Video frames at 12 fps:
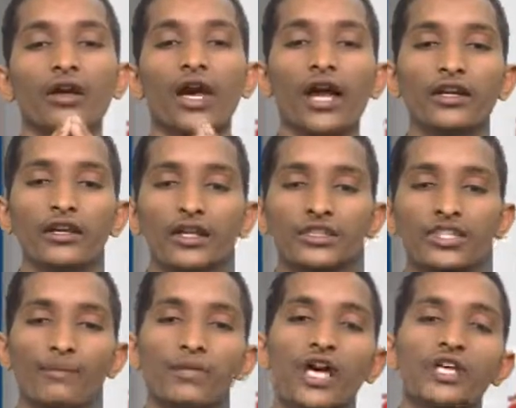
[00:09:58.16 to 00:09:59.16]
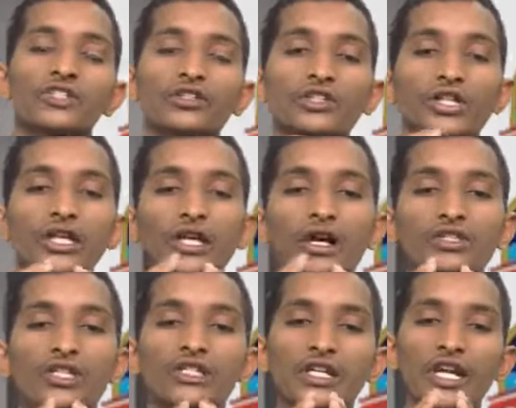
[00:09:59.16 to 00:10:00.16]
and it supplies
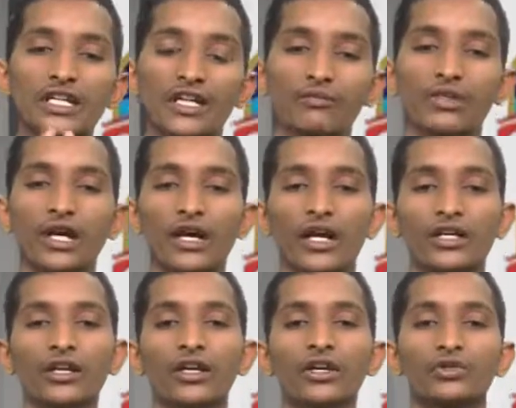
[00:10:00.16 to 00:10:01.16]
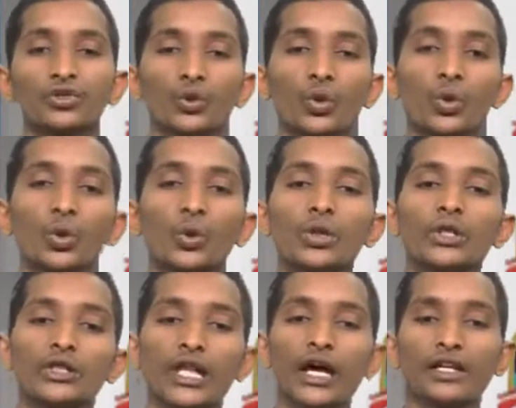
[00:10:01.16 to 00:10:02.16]
deoxygenated blood to
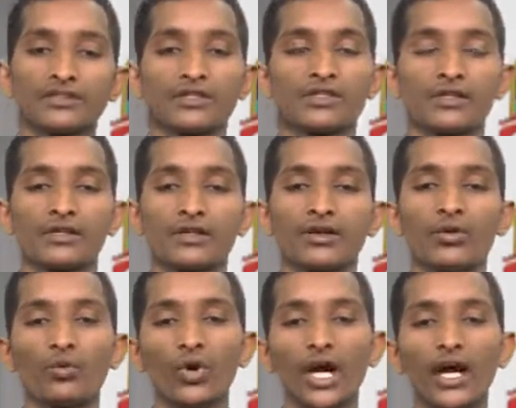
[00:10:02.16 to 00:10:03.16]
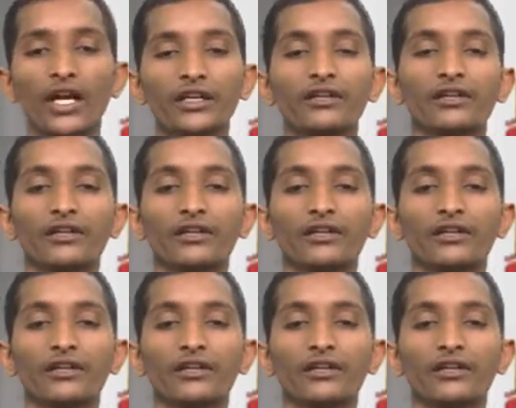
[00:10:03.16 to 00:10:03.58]
lungs. Why?